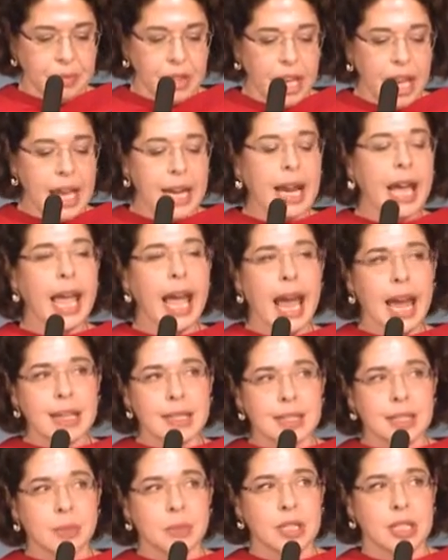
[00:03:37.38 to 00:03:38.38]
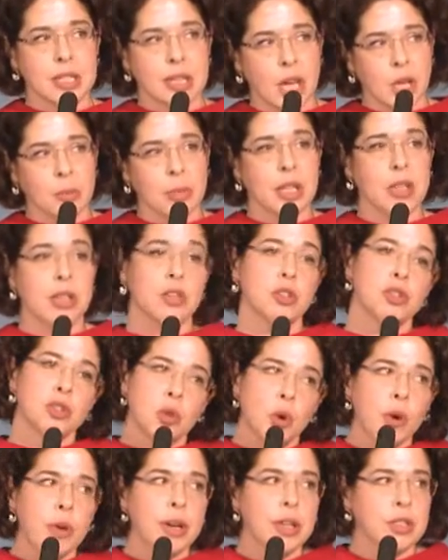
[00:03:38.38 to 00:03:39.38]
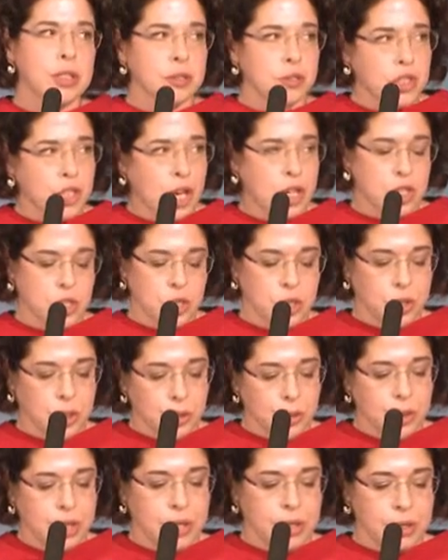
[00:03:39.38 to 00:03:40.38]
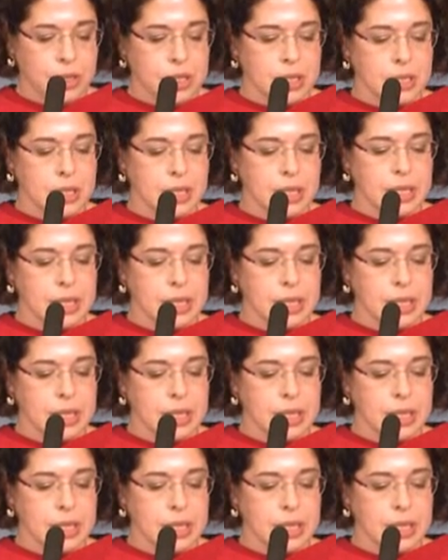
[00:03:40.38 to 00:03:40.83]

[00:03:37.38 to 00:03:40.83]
And I asked them to tell me their stories of changing careers.